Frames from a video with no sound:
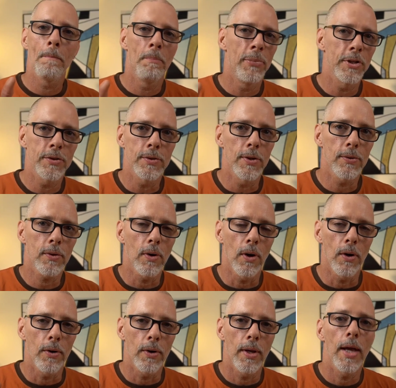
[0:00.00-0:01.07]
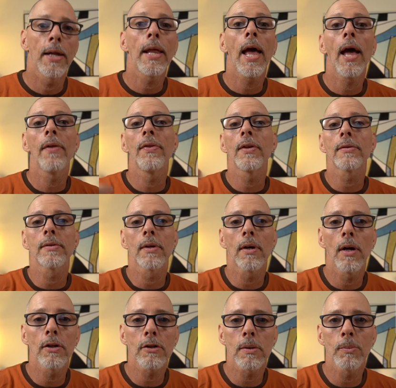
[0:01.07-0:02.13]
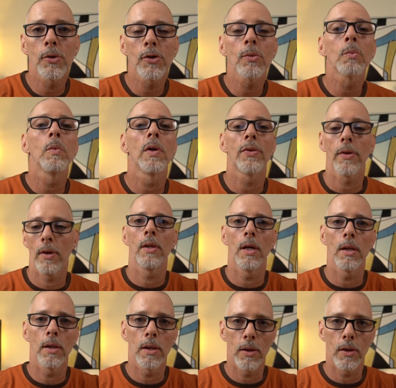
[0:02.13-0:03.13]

business card and hand this to customers with the